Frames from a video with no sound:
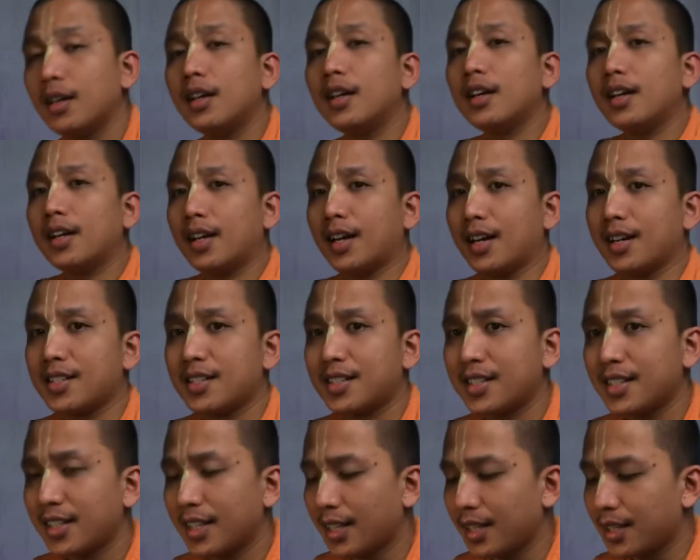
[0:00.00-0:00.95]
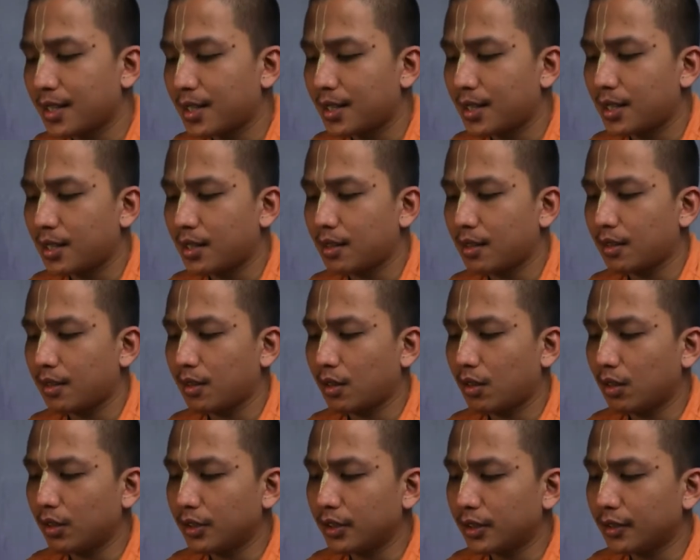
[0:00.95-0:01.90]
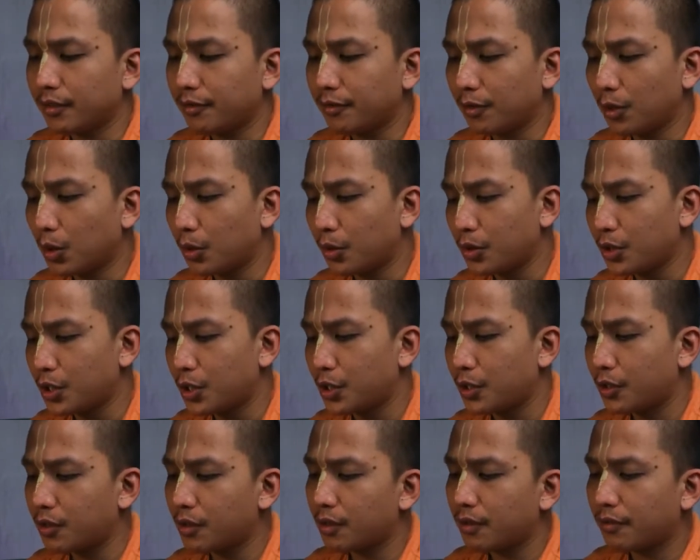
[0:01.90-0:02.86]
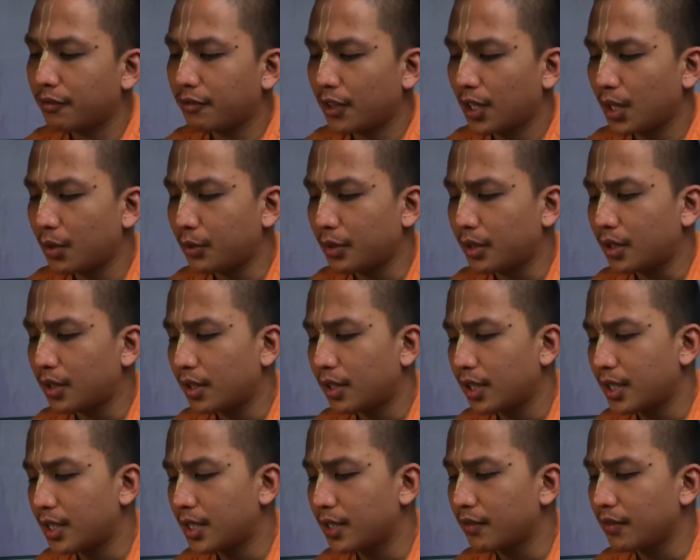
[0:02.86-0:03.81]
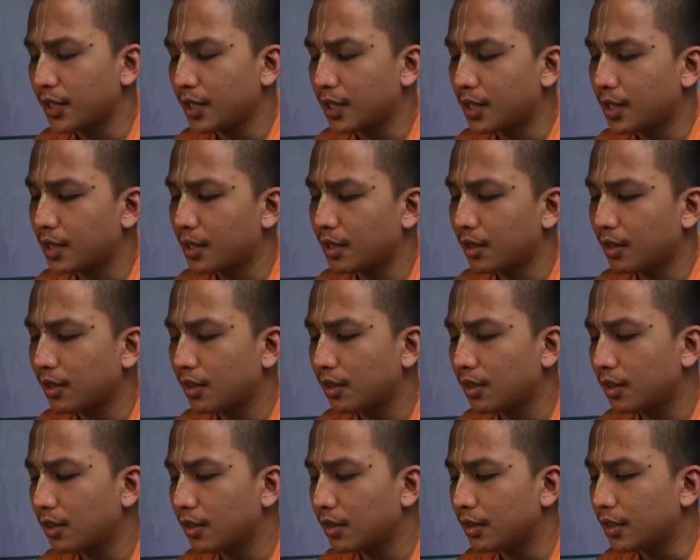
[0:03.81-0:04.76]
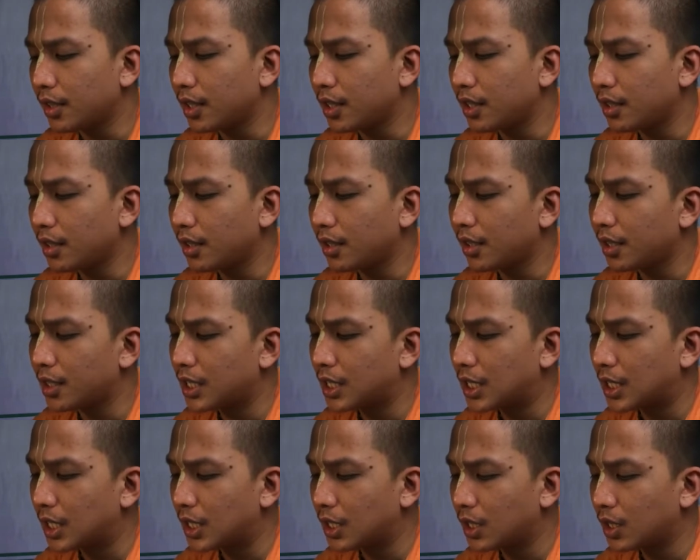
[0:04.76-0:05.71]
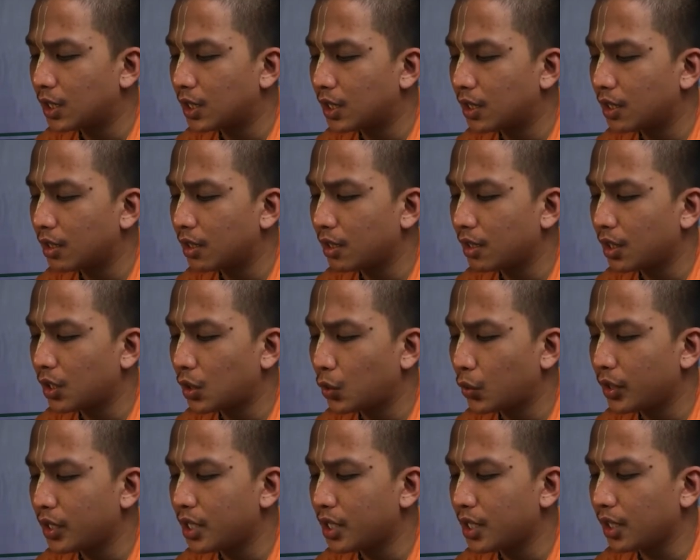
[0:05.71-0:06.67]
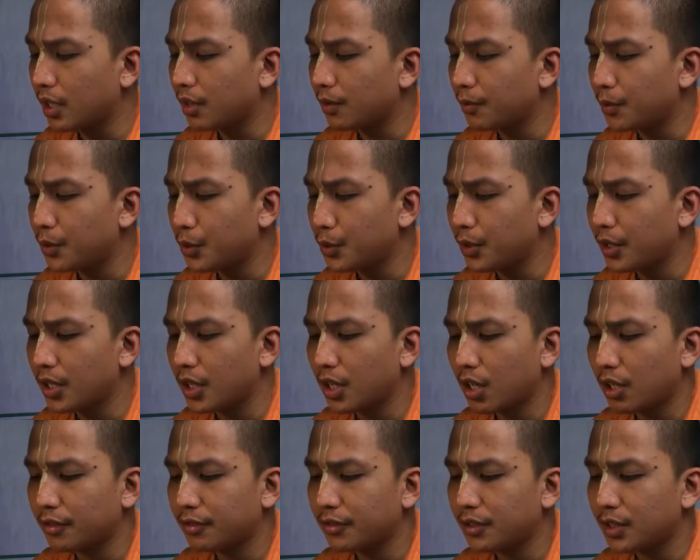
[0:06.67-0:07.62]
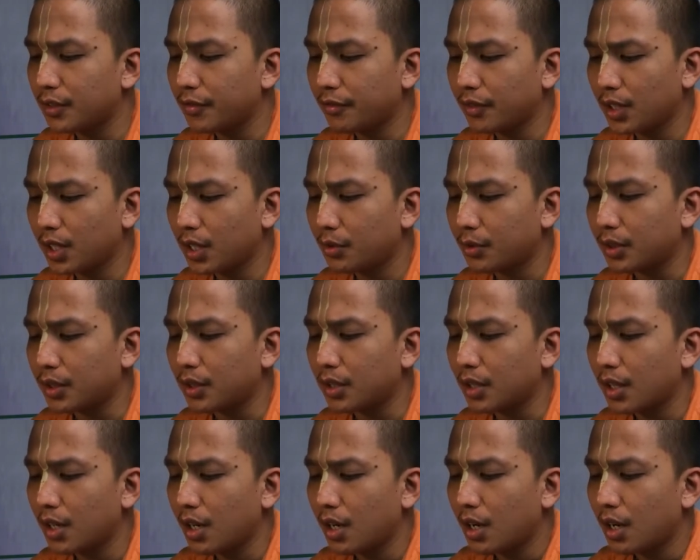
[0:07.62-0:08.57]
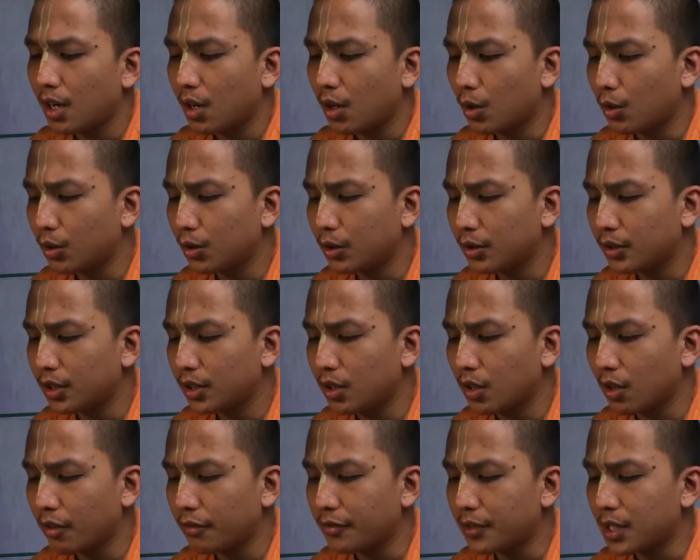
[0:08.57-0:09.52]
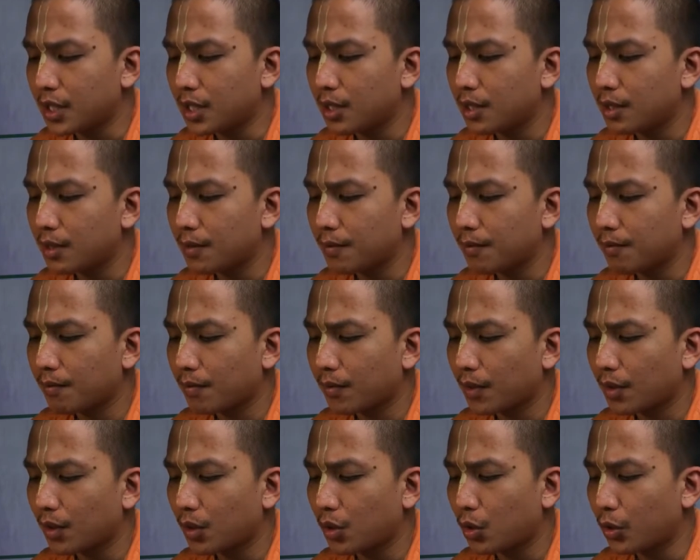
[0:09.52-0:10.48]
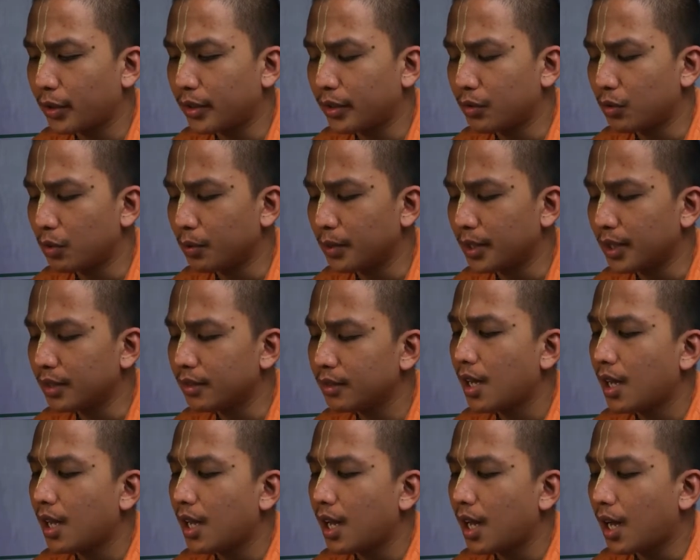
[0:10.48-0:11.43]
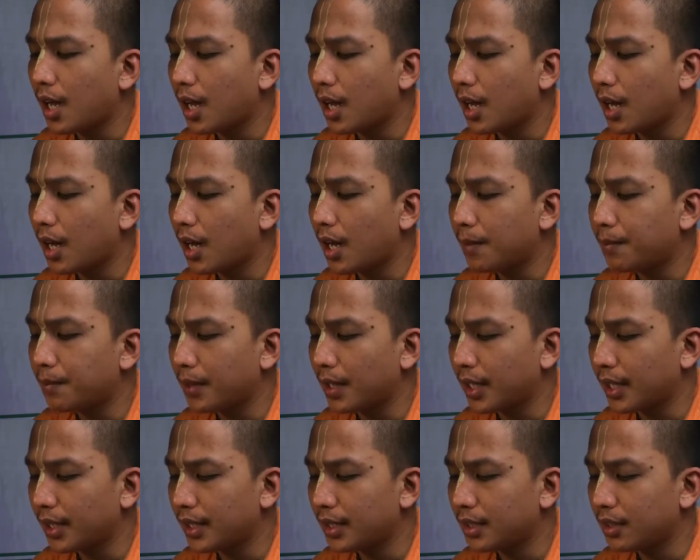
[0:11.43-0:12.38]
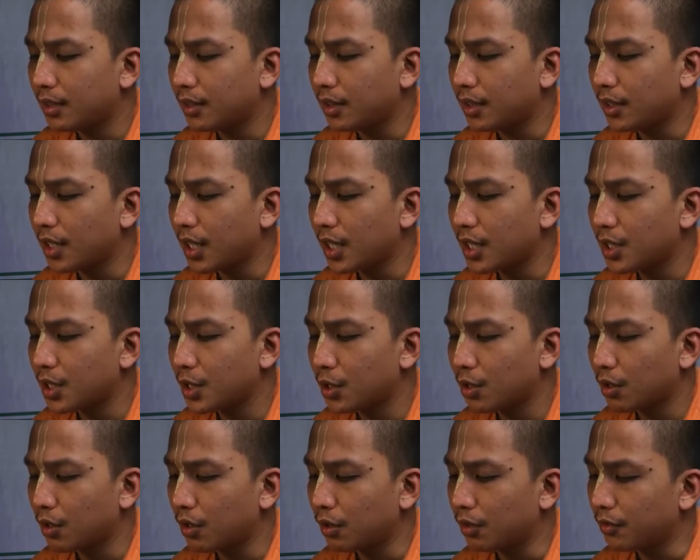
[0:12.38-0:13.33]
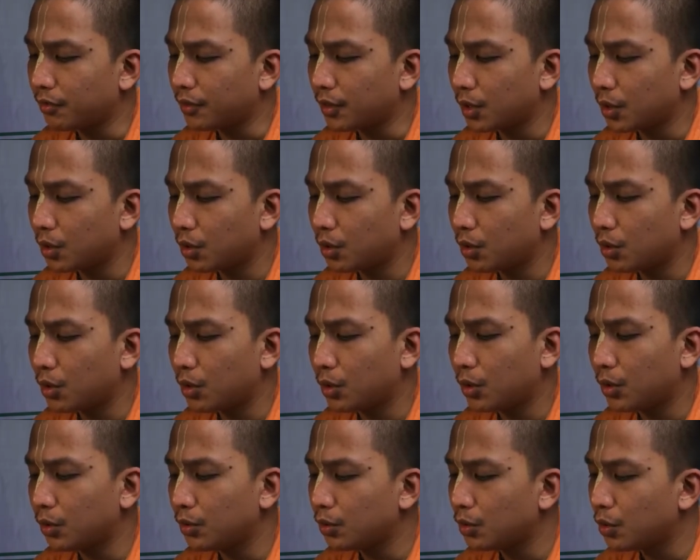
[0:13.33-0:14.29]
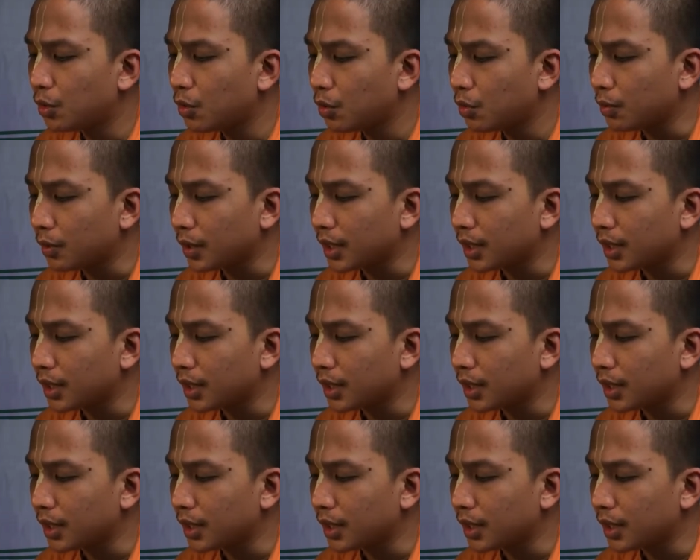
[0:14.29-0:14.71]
As the dust on the lotus flower exhibits the exquisite beauty of the flower, all the gopis, cohort women, applied the dust of kumkuma